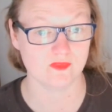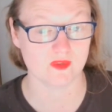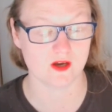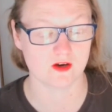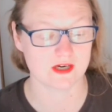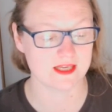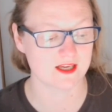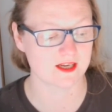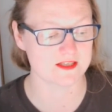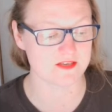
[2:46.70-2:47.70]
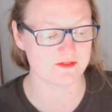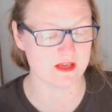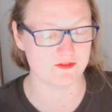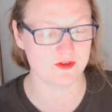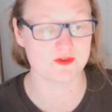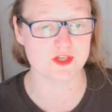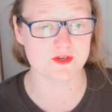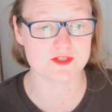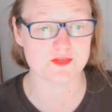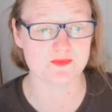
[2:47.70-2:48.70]
All right. Because if you do
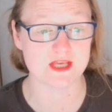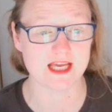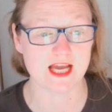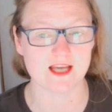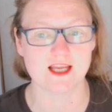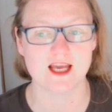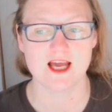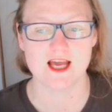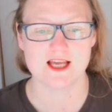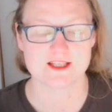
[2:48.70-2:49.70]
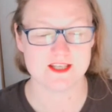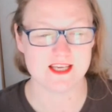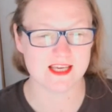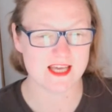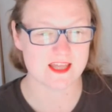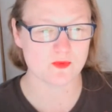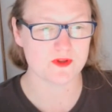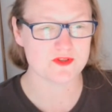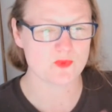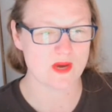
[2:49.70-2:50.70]
something, and so you can get the
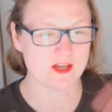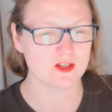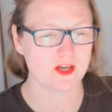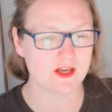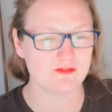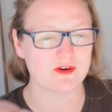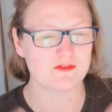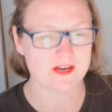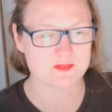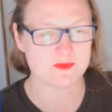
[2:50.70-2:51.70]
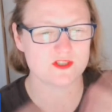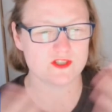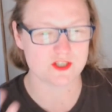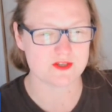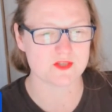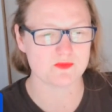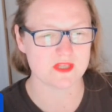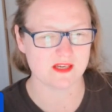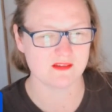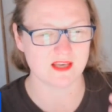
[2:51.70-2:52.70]
ones where you're looking for investment to do
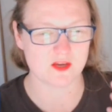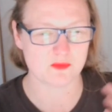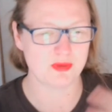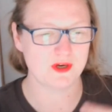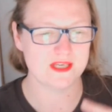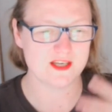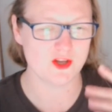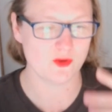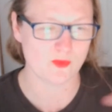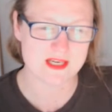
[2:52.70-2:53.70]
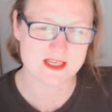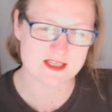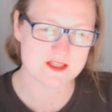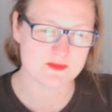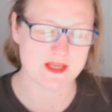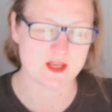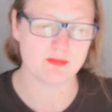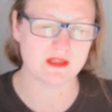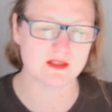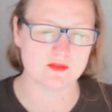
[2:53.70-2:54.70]
something like putting in new windows, make your
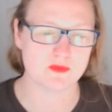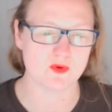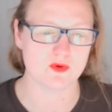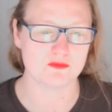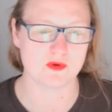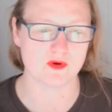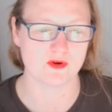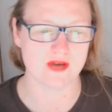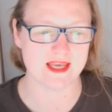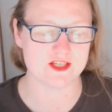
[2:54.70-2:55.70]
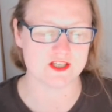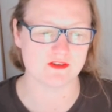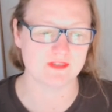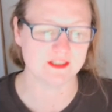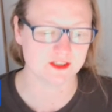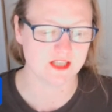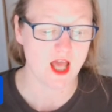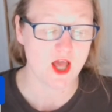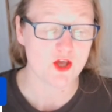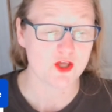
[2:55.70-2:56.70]
building more energy efficient.
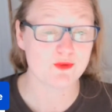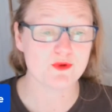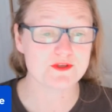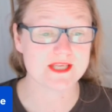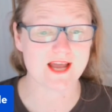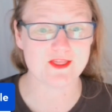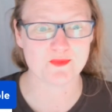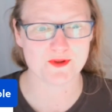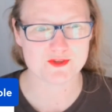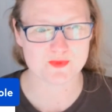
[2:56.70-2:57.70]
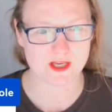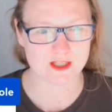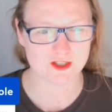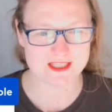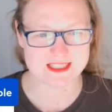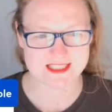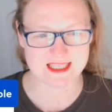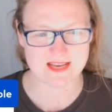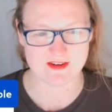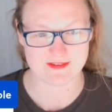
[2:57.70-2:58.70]
You also get the ones where you're looking to
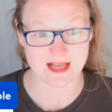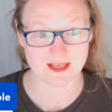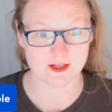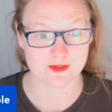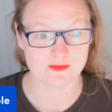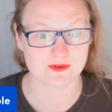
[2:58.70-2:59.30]
deliver value.